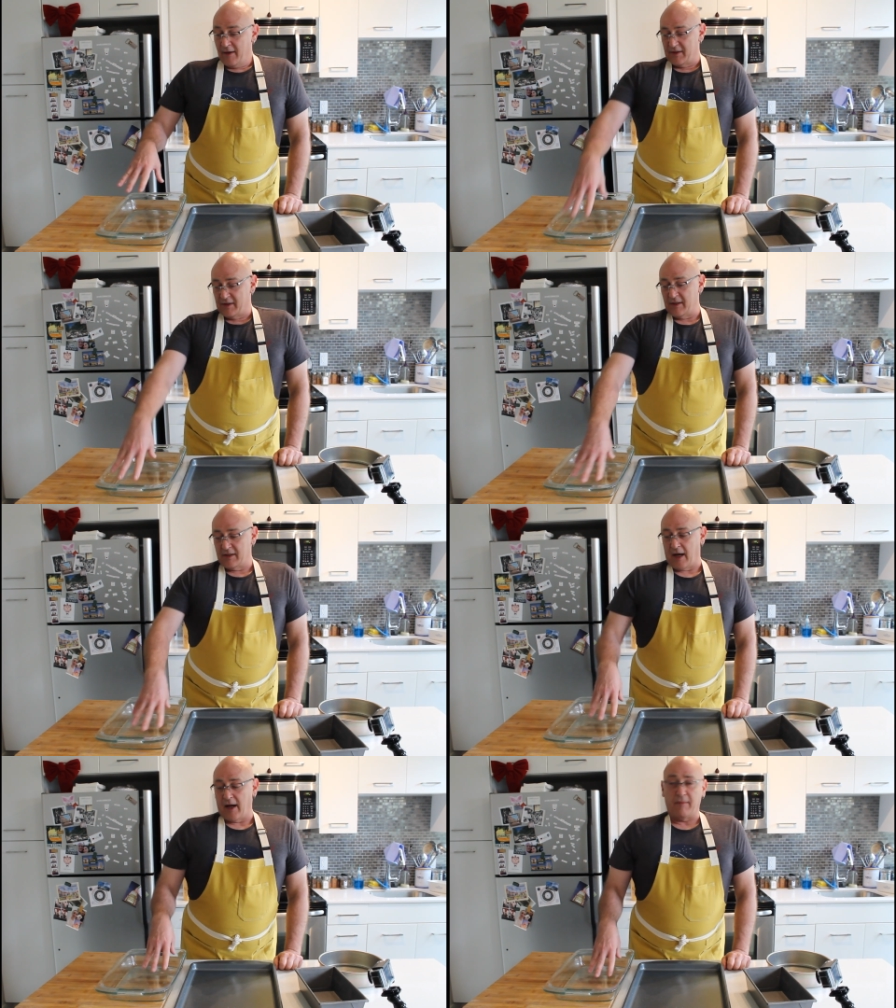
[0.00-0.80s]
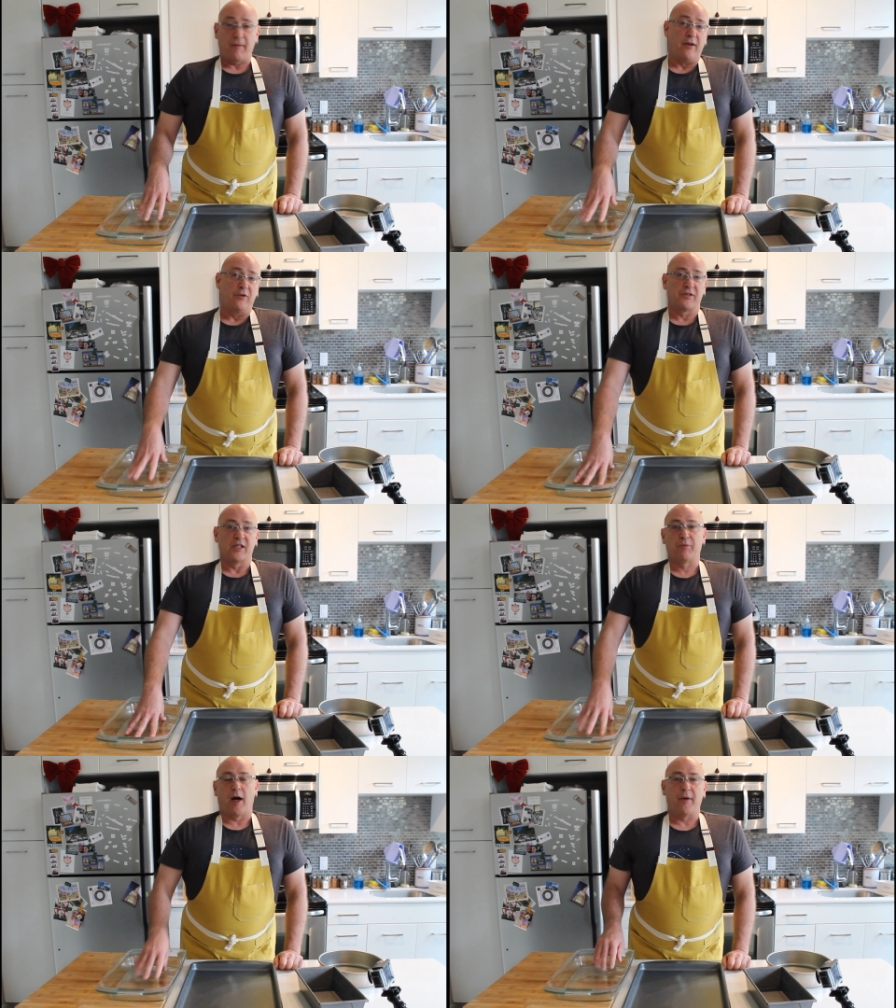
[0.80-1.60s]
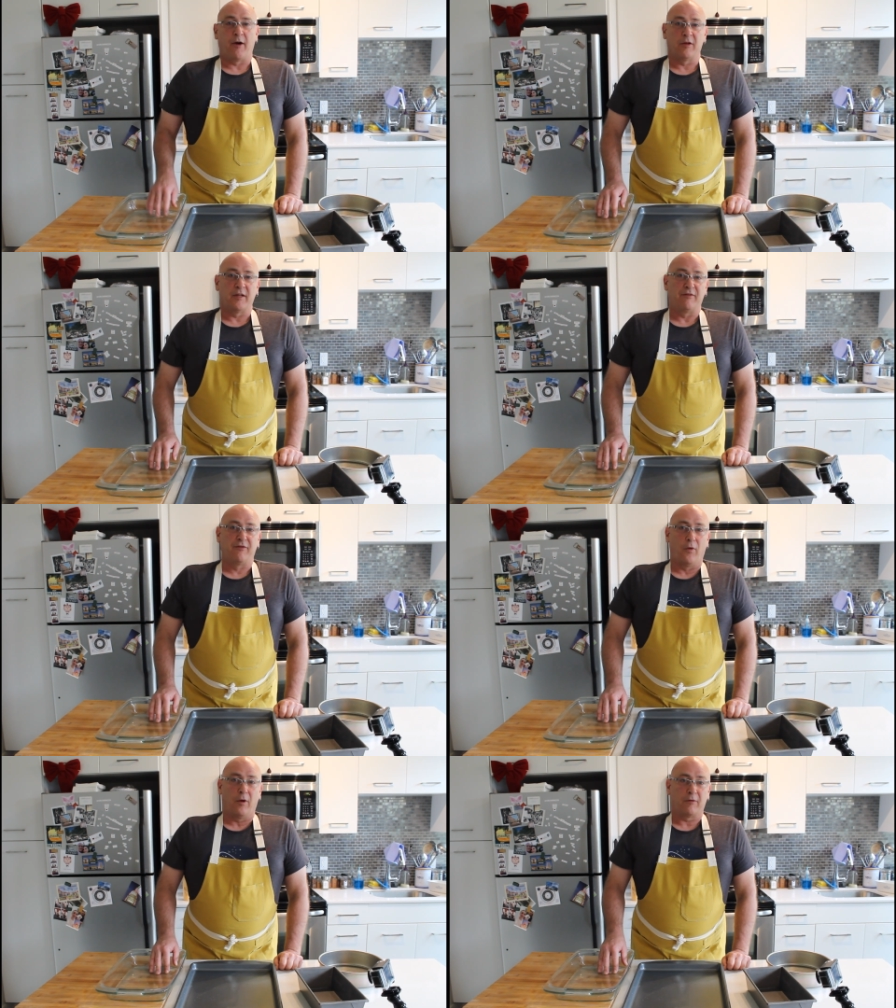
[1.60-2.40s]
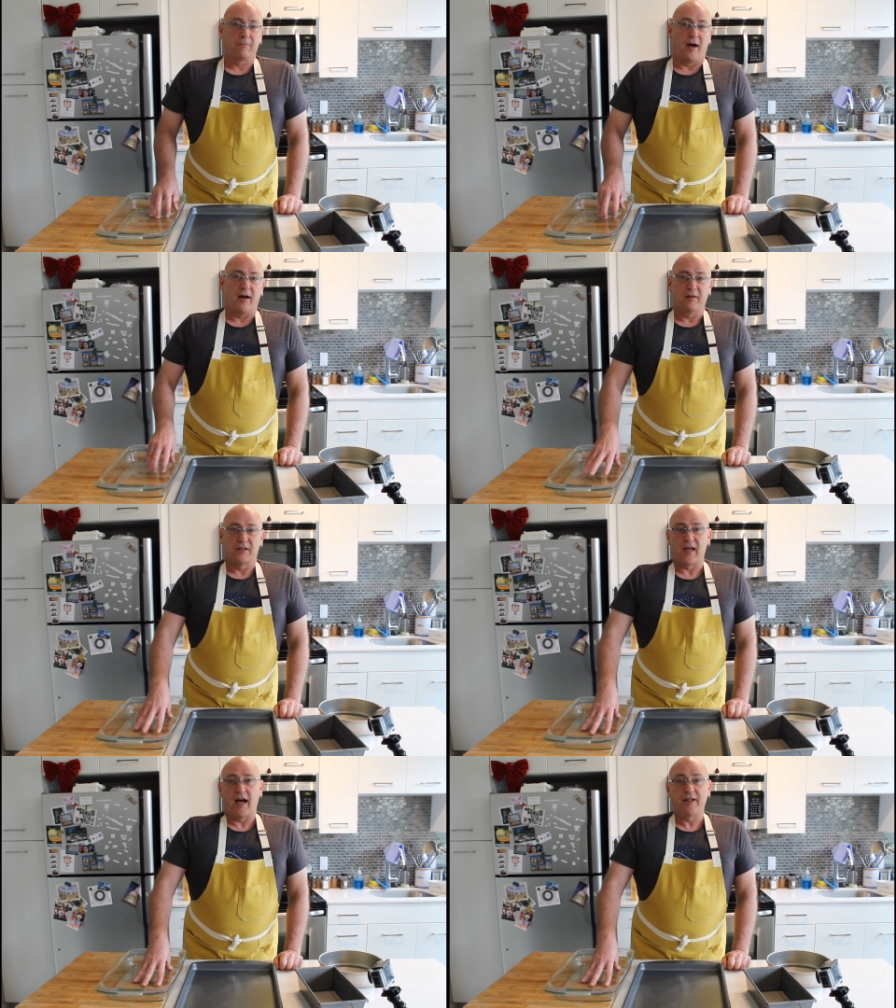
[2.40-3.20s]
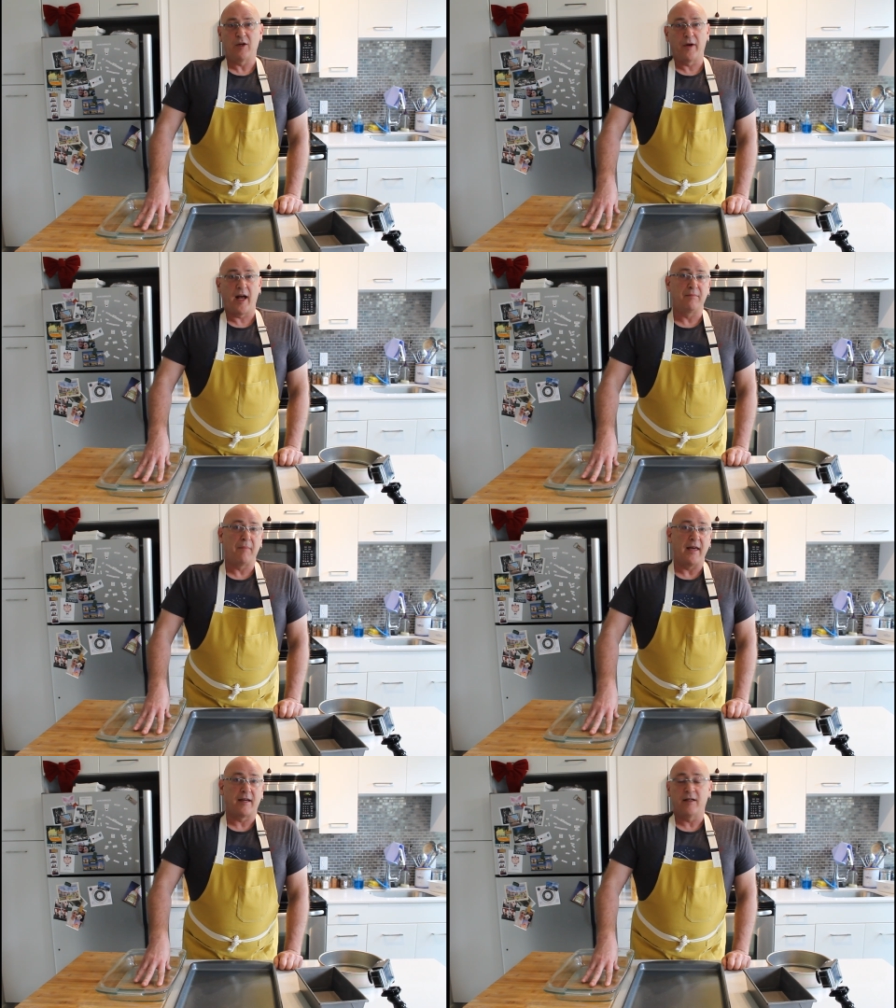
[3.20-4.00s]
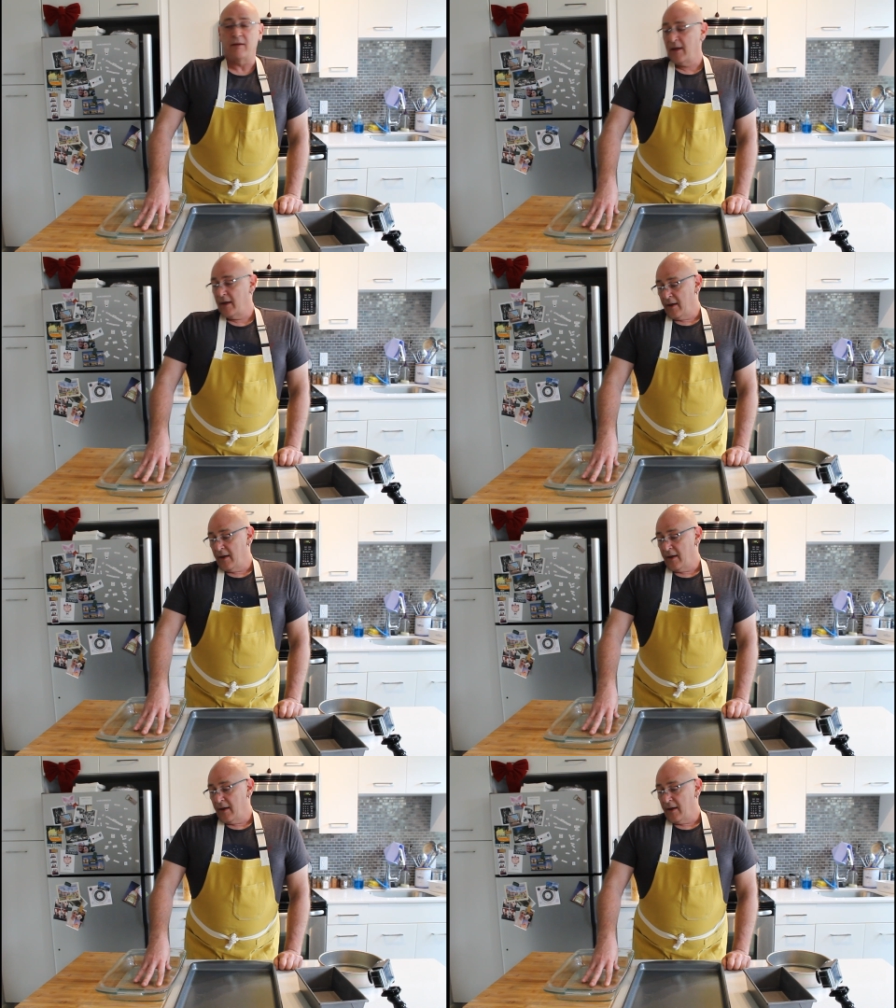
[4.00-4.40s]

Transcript: This is, uh, I use this primarily for uh, lasagna when I make it.